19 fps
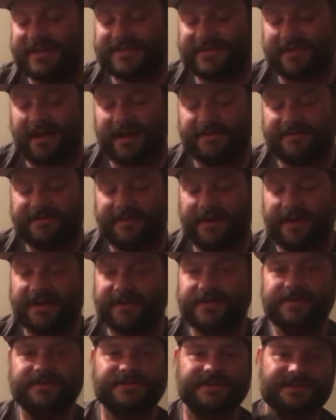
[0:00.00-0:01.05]
a lot of
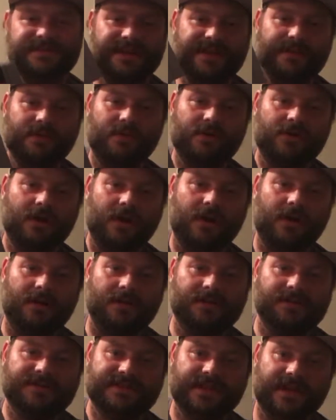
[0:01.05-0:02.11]
fun. There's a sequel
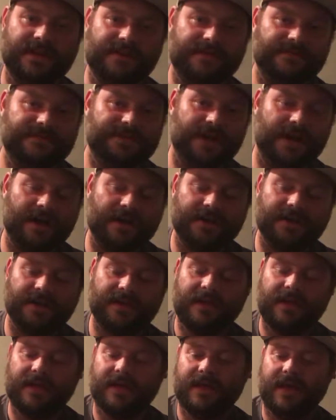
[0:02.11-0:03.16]
called Son of Chuck
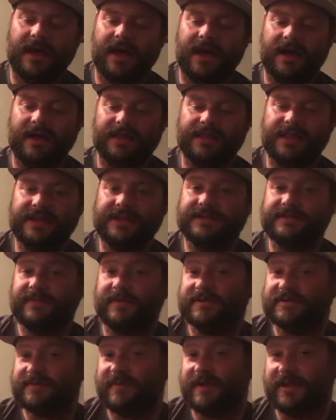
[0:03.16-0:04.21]
that is
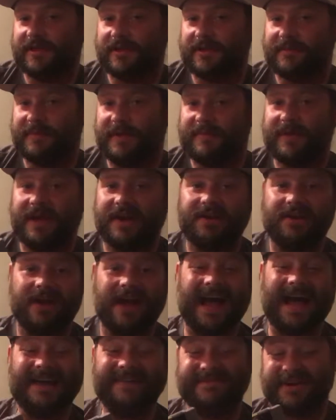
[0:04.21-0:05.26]
supposed to be a little bit better.
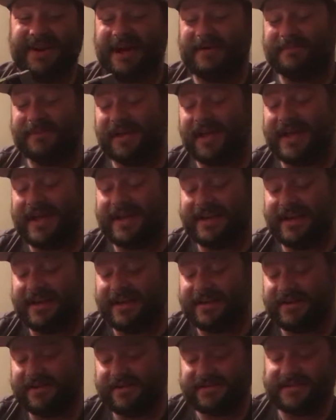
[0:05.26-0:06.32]
I have not played
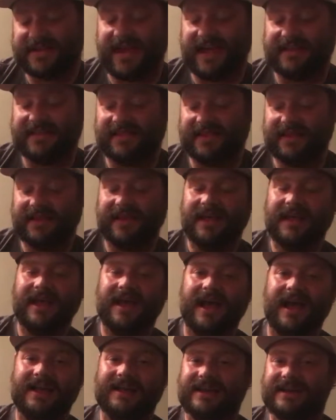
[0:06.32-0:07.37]
it, sadly.
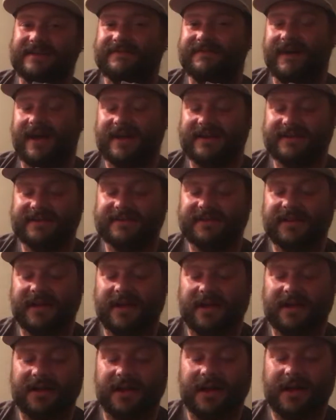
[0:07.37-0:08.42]
I need to find
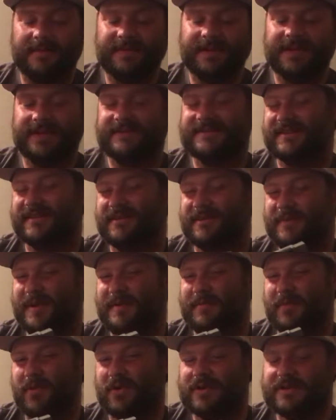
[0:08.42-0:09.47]
a copy. It's a little
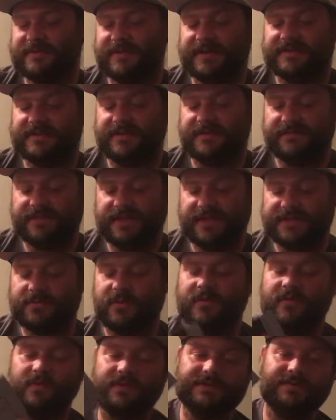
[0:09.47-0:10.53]
bit more expensive. This
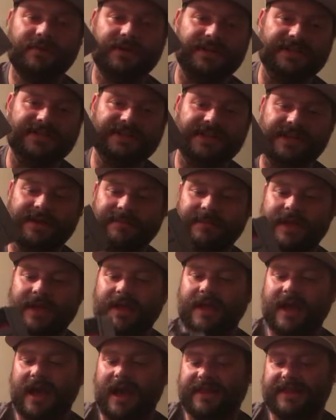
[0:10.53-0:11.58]
one was pretty cheap.
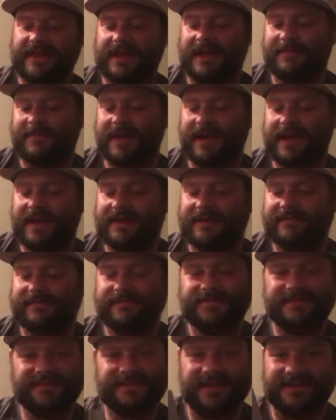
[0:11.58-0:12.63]
I think I paid
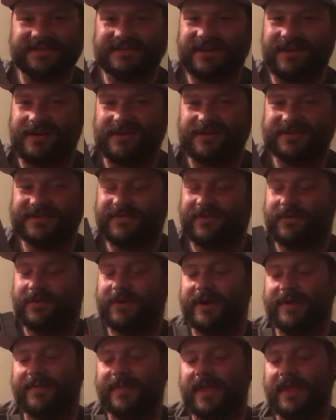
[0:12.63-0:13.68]
$6
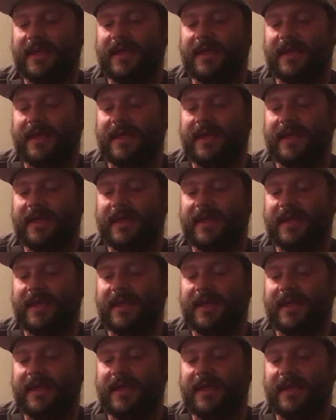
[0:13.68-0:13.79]
for it.